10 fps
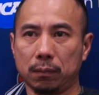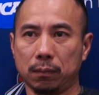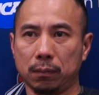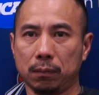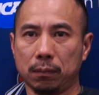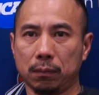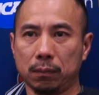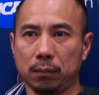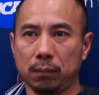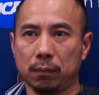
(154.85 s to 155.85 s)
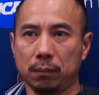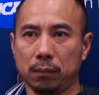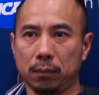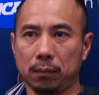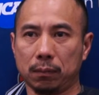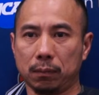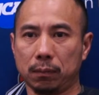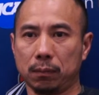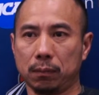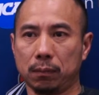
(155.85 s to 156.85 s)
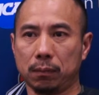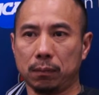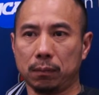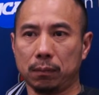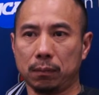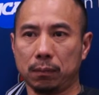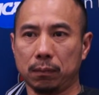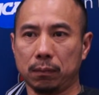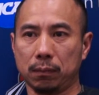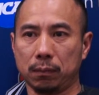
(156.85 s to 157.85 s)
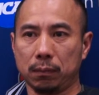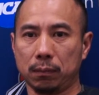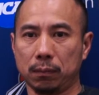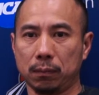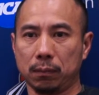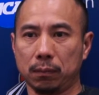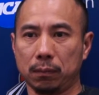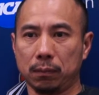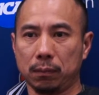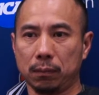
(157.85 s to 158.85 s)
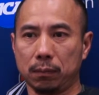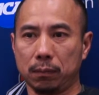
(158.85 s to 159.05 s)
This person isn't speaking.